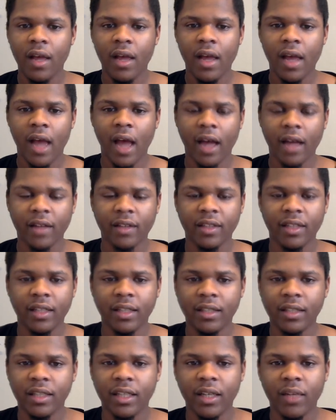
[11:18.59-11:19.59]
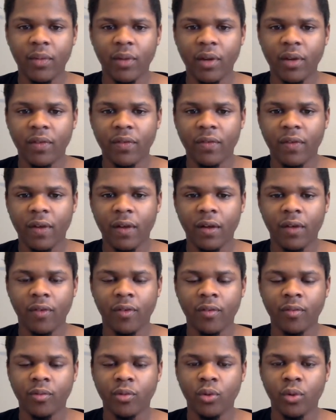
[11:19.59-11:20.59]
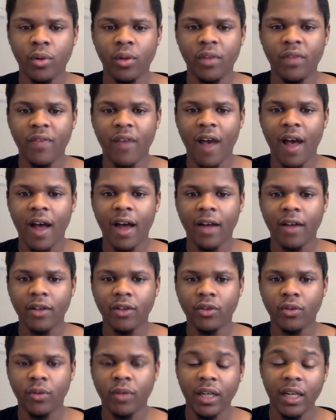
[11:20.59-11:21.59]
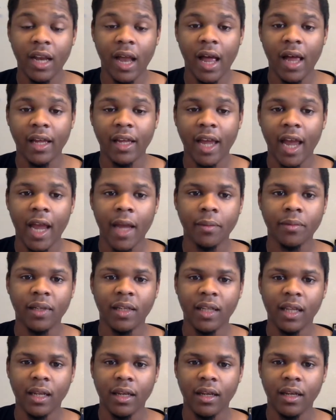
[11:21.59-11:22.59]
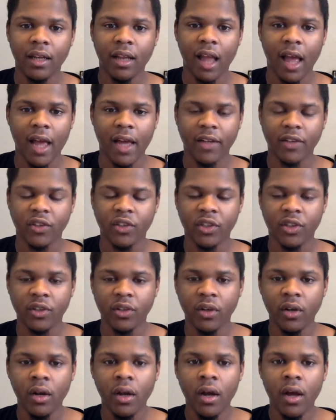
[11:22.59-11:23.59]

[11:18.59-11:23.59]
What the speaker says: And I can see this team winning from 25 to 29 games like they did last year.